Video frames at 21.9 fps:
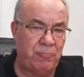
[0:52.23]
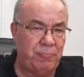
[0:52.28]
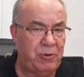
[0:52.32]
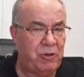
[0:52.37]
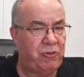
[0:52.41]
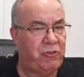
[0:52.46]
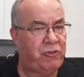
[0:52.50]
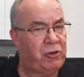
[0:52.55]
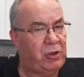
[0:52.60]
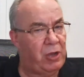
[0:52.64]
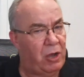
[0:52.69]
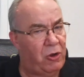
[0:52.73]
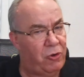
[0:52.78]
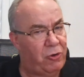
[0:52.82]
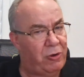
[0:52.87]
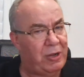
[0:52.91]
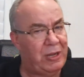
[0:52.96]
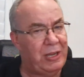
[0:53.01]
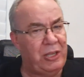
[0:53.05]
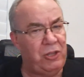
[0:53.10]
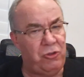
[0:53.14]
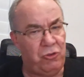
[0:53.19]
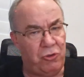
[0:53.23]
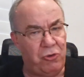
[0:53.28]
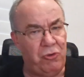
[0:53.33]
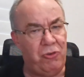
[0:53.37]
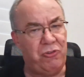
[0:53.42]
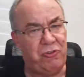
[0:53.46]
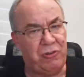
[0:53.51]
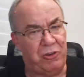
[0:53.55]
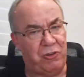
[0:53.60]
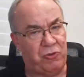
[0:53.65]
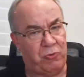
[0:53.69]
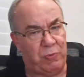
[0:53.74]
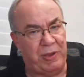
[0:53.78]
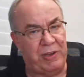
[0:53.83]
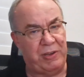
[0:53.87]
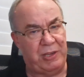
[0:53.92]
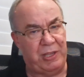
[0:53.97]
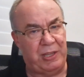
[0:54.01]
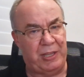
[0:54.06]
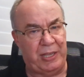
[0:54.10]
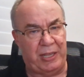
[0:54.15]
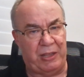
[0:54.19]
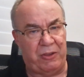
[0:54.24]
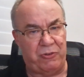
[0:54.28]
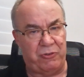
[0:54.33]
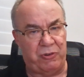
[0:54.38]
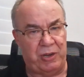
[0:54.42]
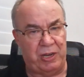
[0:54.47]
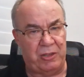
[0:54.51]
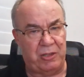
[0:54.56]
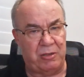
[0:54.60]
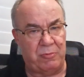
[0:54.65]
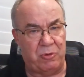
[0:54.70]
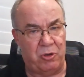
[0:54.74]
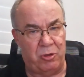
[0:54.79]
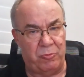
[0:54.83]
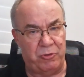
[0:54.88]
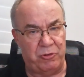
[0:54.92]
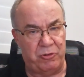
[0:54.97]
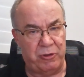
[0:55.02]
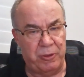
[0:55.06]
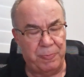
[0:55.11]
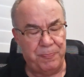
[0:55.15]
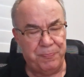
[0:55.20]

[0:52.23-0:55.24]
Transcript: because you're only using 20,000 at the moment.